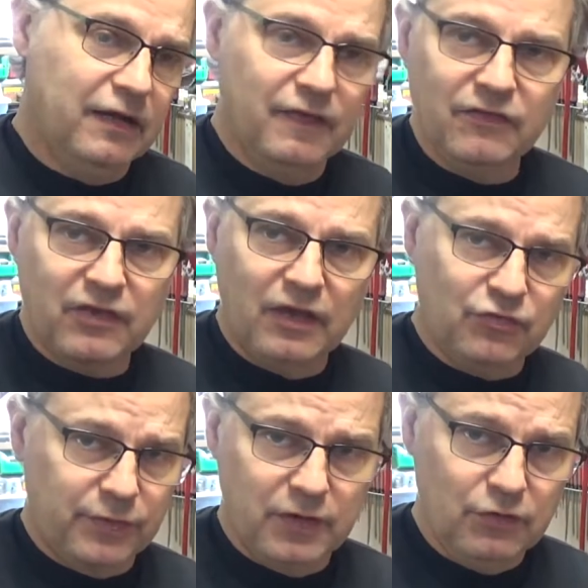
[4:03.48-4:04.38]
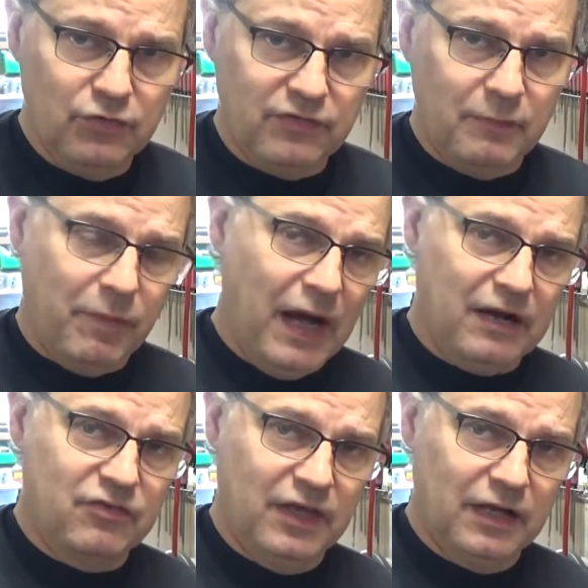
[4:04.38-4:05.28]
in this case, we're going to use
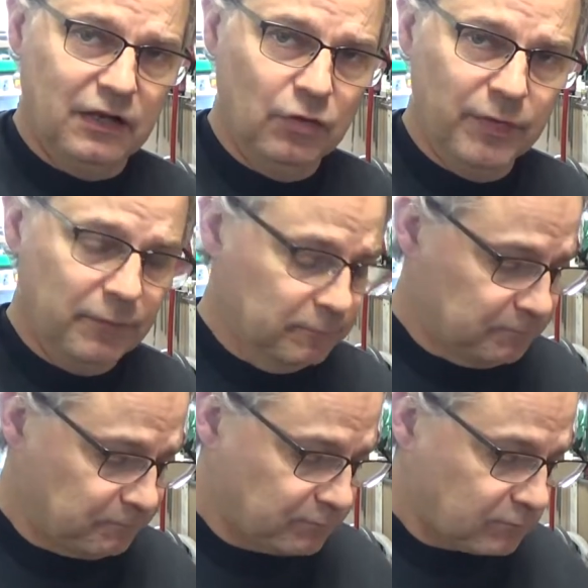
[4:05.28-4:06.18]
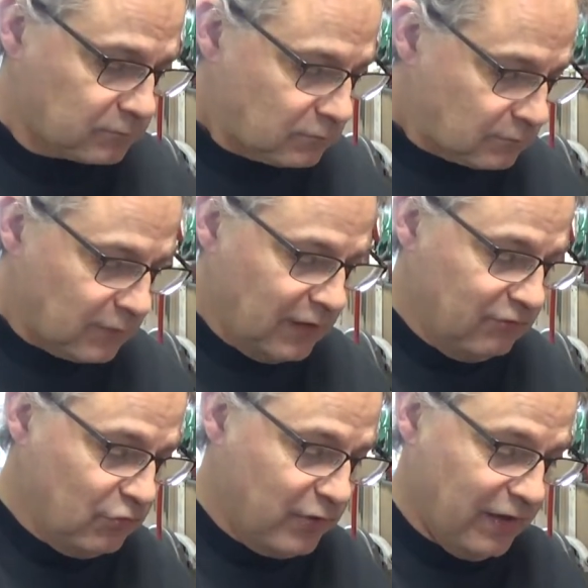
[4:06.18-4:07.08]
epoxy and aluminum. It
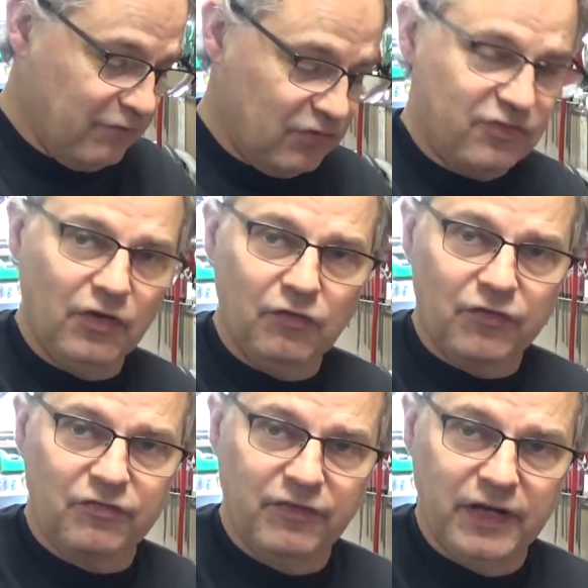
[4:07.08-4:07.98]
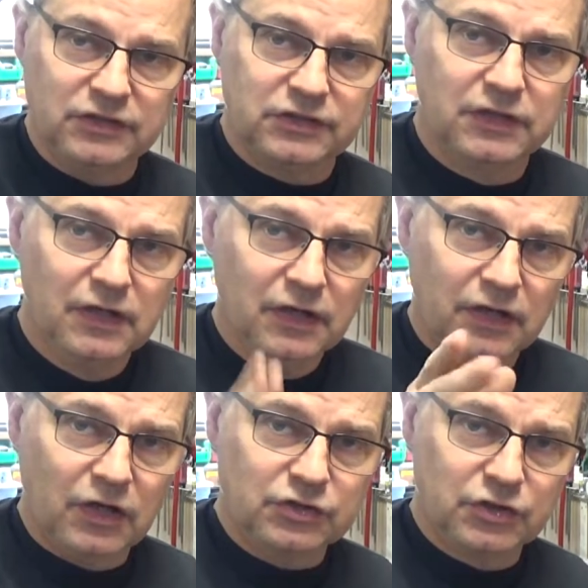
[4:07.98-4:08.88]
gives you kind of a silver finish,
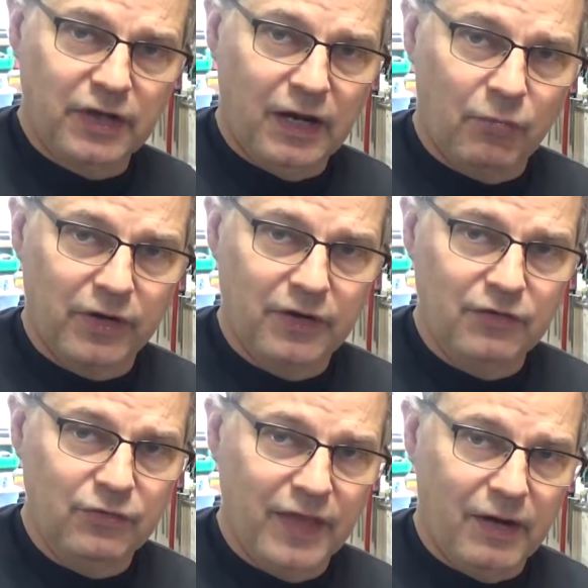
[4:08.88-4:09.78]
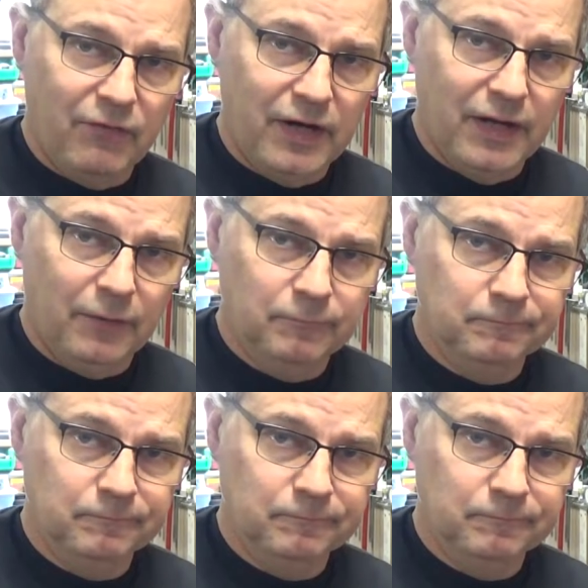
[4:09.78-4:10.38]
and I'll show you how we're going to do that right now.